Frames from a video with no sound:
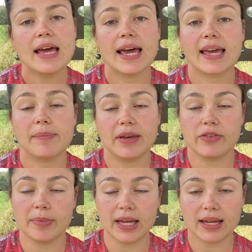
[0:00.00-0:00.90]
It can be
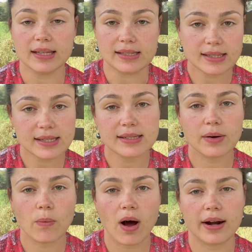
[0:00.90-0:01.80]
from
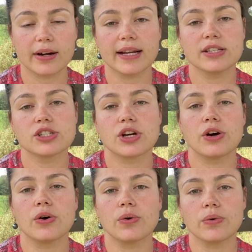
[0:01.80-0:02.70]
inconsistent watering,
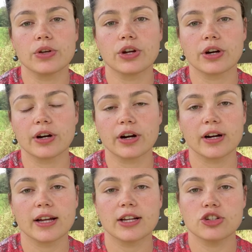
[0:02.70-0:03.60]
so
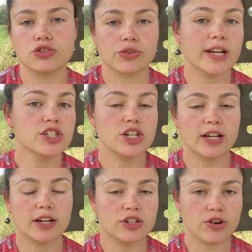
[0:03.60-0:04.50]
you're
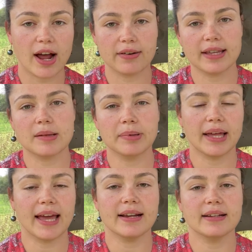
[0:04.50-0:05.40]
drenching and drowning the
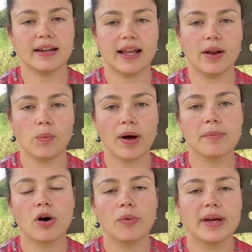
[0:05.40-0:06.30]
plant in one
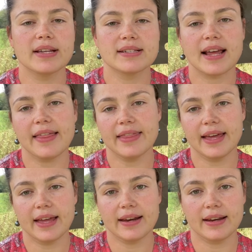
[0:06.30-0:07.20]
moment, and
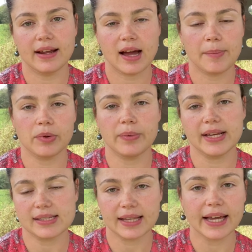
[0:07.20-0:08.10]
then a couple of
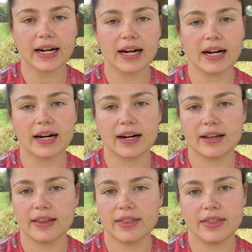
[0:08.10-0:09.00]
weeks later,
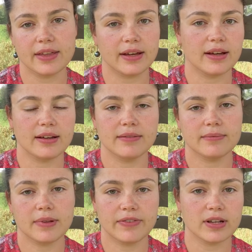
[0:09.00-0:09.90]

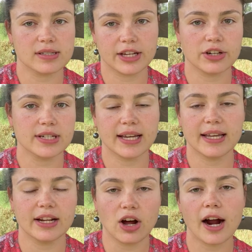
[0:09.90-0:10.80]
it feels like you're
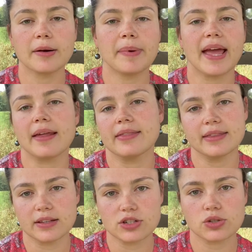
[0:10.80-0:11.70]
digging in hard pan.
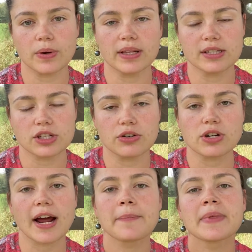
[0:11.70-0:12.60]
The soil is so dry.